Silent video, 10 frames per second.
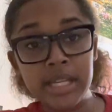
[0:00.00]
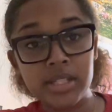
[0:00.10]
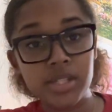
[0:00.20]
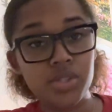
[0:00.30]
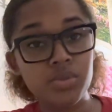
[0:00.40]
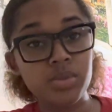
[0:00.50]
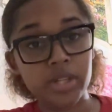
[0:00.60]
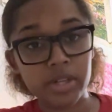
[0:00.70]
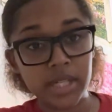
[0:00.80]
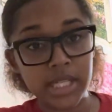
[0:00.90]
did you
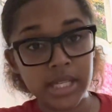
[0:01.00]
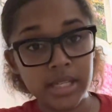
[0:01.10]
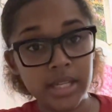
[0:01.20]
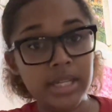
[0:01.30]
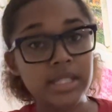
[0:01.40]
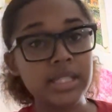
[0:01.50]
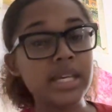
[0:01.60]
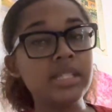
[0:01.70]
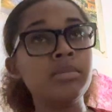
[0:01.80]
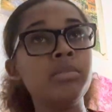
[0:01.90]
dirty, say
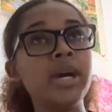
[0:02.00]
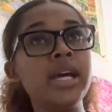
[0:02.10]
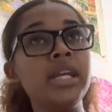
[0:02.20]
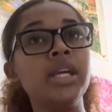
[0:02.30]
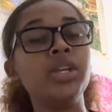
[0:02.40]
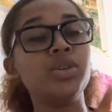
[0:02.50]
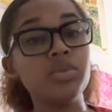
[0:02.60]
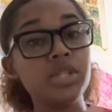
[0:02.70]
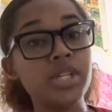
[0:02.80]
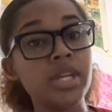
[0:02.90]
somebody and you
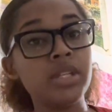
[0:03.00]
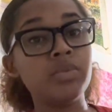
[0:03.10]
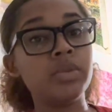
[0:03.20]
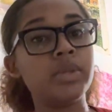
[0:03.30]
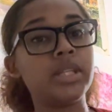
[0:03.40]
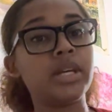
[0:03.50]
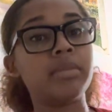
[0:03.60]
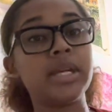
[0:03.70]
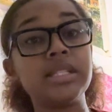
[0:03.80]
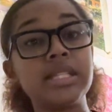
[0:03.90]
was genuine with them,
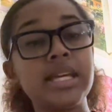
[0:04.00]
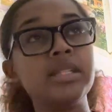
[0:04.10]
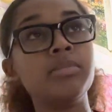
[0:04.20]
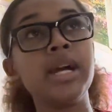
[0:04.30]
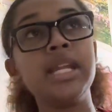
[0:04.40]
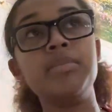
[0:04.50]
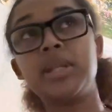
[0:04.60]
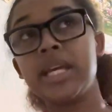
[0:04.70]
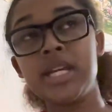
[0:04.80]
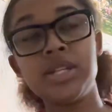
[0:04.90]
and say somebody
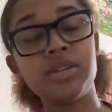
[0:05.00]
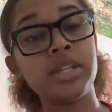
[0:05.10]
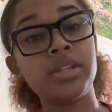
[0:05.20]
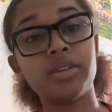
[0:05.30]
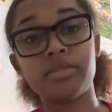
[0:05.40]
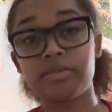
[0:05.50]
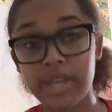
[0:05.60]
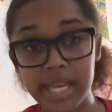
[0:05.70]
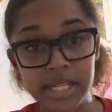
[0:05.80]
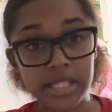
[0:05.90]
played in your
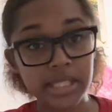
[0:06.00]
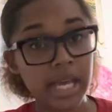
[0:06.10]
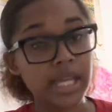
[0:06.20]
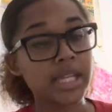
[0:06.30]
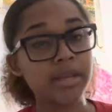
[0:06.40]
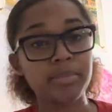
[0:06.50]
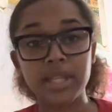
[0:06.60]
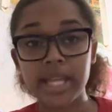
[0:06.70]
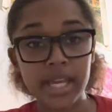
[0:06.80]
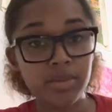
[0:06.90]
face, they
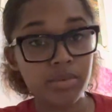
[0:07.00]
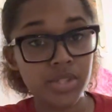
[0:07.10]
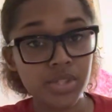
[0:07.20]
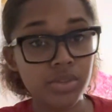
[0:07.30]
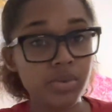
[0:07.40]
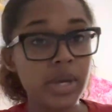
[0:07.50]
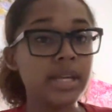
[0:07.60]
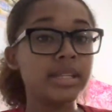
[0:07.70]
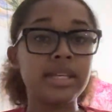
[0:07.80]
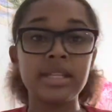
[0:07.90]
played with you,
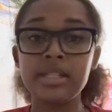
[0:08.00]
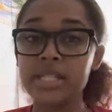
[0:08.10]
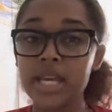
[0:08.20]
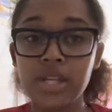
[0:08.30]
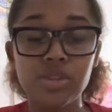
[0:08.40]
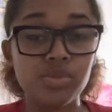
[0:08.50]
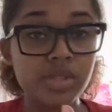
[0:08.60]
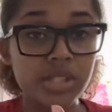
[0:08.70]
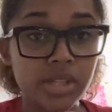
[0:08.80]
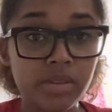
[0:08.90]
they didn't take you
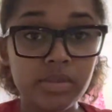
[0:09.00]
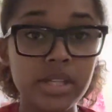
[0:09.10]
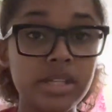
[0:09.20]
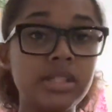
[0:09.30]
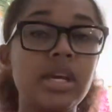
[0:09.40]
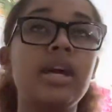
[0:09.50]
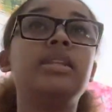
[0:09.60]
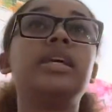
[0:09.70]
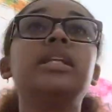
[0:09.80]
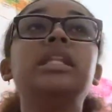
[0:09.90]
serious,
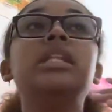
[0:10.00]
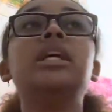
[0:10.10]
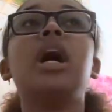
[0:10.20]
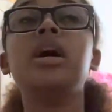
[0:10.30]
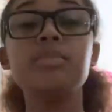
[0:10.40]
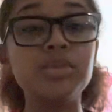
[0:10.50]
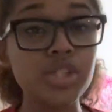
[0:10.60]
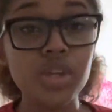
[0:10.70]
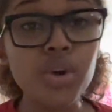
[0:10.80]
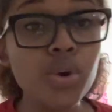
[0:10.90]
they dubbed
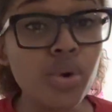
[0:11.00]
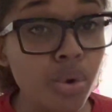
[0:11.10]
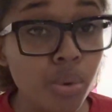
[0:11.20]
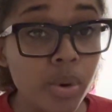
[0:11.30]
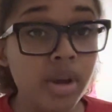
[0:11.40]
you.